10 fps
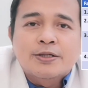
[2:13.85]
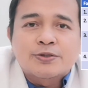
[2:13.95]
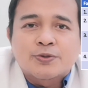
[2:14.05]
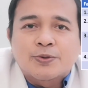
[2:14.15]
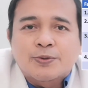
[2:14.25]

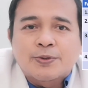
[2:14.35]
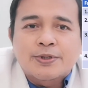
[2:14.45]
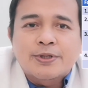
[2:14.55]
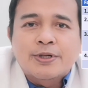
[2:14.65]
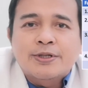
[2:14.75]
So
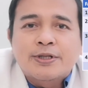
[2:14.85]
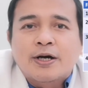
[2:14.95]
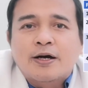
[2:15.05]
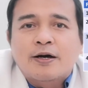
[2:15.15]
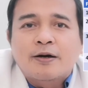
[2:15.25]

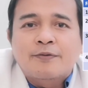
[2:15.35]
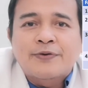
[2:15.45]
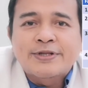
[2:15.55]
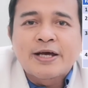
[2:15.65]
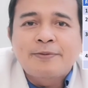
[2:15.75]
the
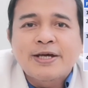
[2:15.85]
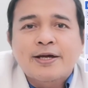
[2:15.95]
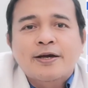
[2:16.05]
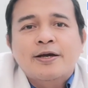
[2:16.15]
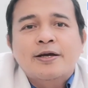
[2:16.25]

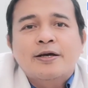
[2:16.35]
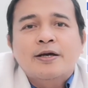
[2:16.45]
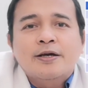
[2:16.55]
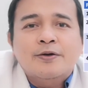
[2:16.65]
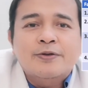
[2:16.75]
pandemic
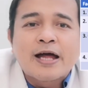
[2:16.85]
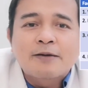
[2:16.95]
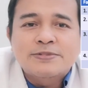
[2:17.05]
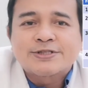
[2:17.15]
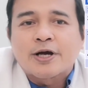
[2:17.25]
could
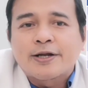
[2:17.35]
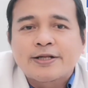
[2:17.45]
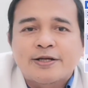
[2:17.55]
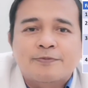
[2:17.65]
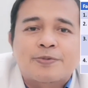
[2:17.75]
have
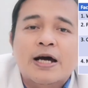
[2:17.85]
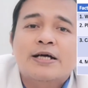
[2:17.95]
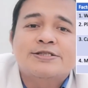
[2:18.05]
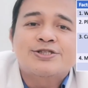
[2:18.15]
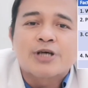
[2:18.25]
started in
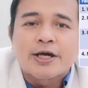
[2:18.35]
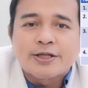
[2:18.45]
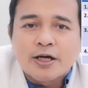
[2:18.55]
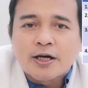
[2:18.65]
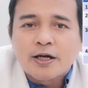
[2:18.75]
France,
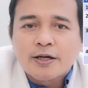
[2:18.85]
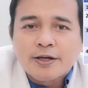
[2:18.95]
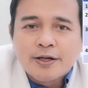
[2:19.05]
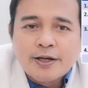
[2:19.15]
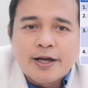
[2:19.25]
China,
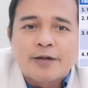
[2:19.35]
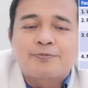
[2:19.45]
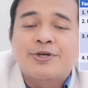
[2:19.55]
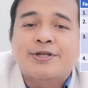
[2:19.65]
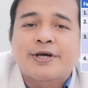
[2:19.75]

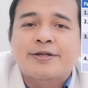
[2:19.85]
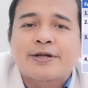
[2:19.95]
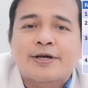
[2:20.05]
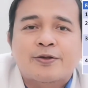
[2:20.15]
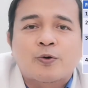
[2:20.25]
and
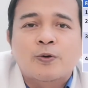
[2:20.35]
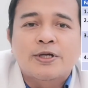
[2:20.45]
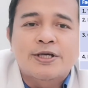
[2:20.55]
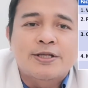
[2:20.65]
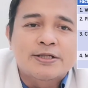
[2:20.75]
Britain, and
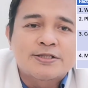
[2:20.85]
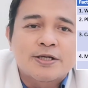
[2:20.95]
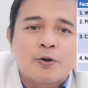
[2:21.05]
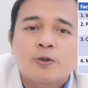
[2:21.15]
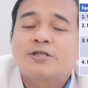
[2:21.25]
only
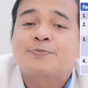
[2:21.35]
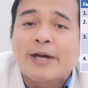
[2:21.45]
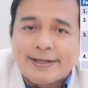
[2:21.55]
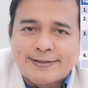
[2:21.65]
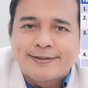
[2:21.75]

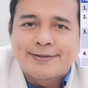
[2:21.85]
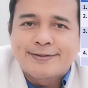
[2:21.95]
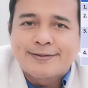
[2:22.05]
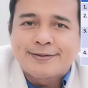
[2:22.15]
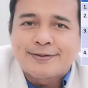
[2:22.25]
Spain
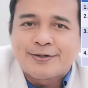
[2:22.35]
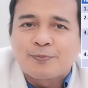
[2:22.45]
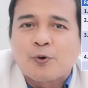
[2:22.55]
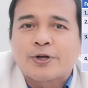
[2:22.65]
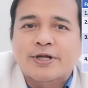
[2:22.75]

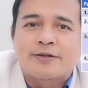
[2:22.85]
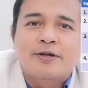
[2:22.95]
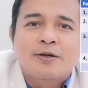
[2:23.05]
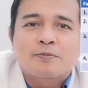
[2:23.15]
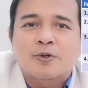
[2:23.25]
reported,
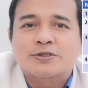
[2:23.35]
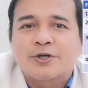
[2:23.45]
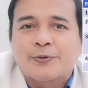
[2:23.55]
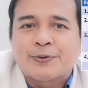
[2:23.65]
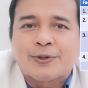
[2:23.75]
because
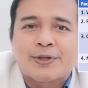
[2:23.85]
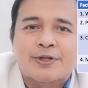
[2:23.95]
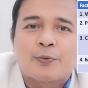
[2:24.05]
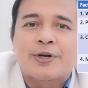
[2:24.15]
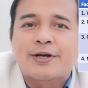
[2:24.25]
they
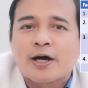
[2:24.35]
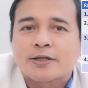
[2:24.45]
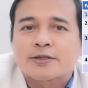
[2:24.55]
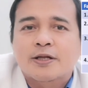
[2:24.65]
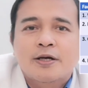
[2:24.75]
were not